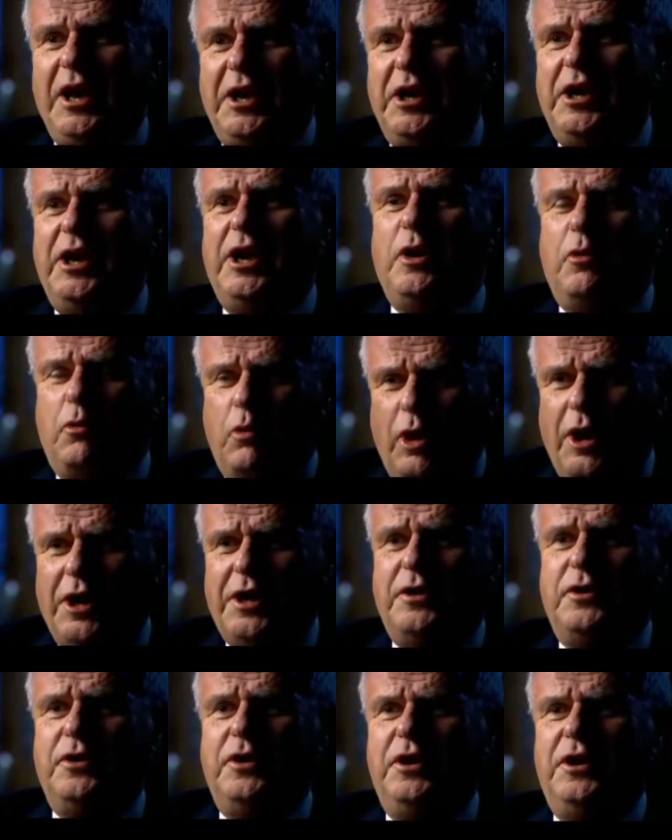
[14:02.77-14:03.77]
to be getting
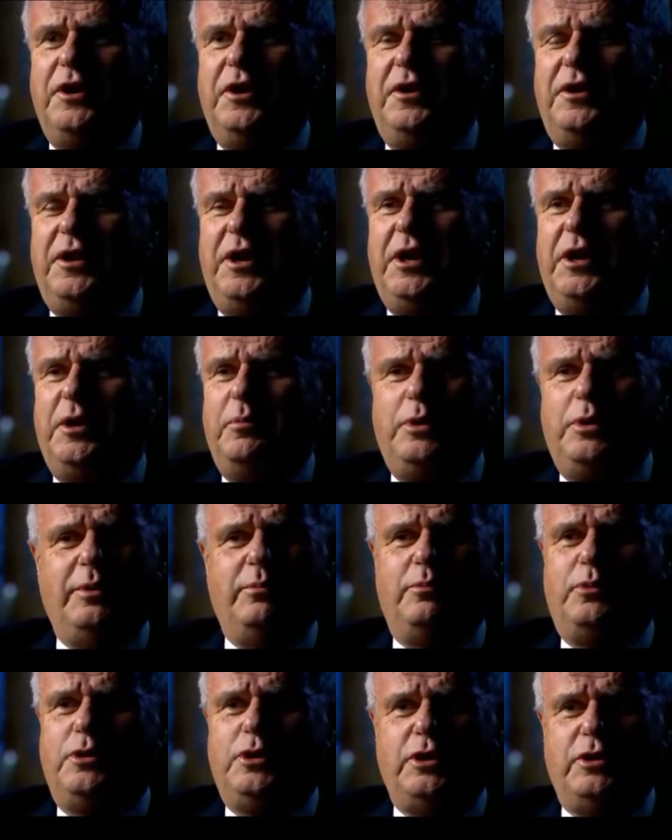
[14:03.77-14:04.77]
it right. They
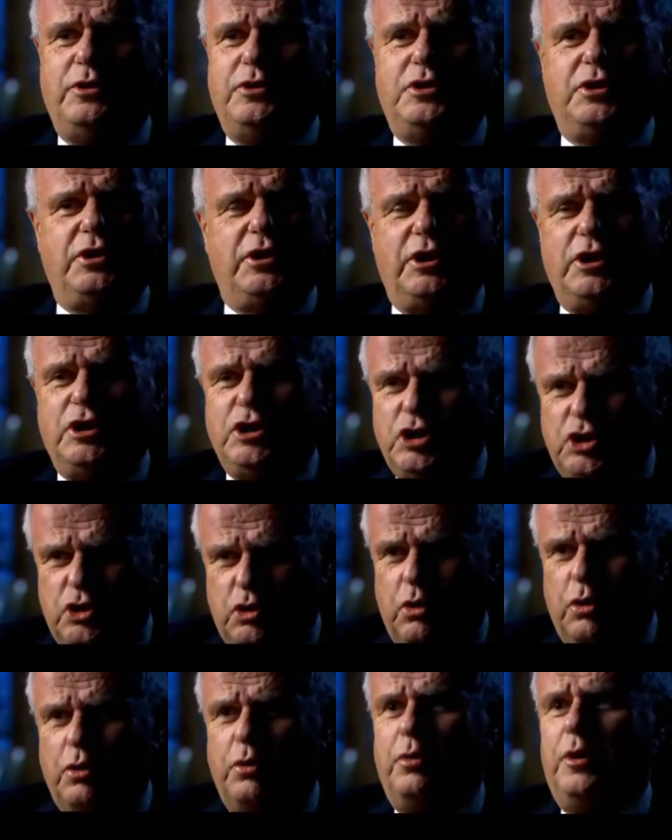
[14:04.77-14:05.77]
had been producing
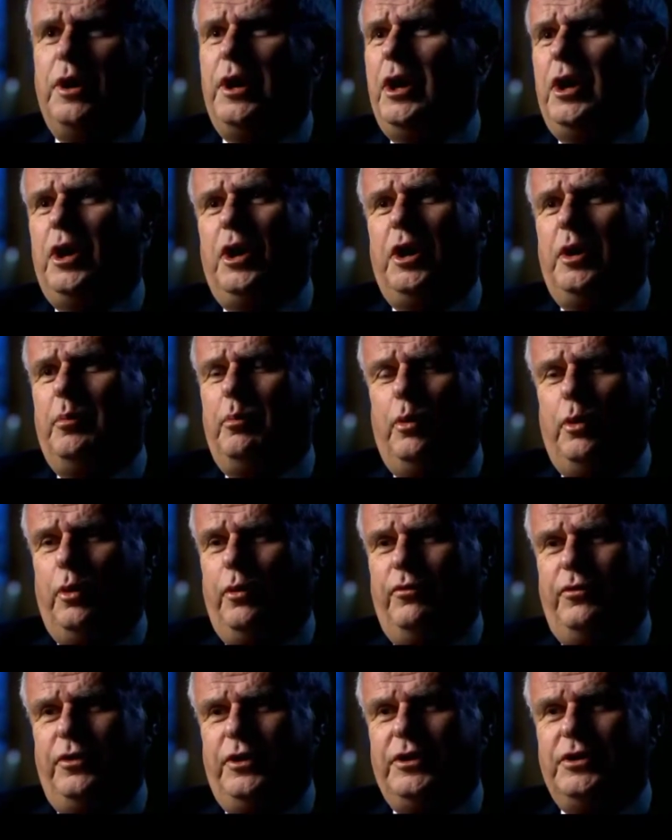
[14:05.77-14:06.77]
extraordinarily
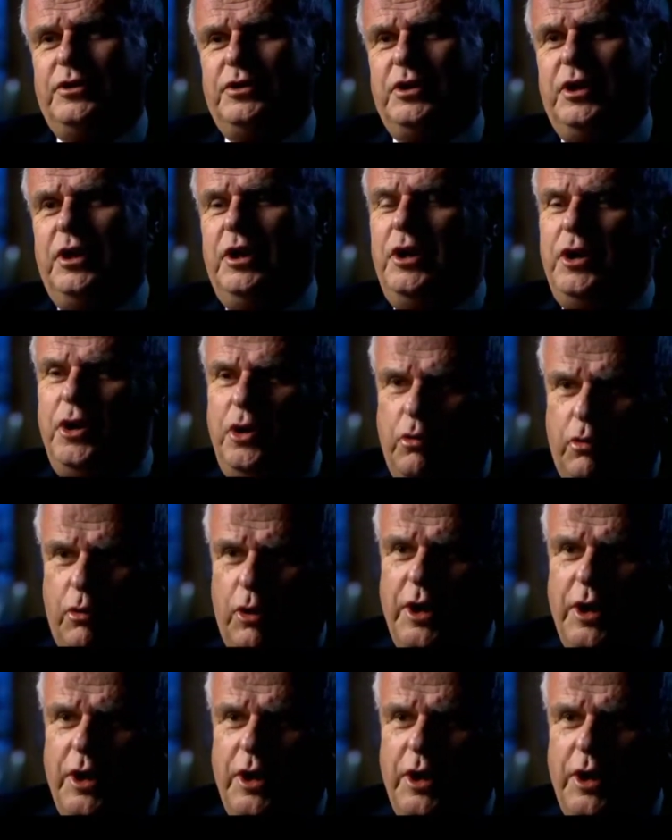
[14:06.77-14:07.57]
high profits,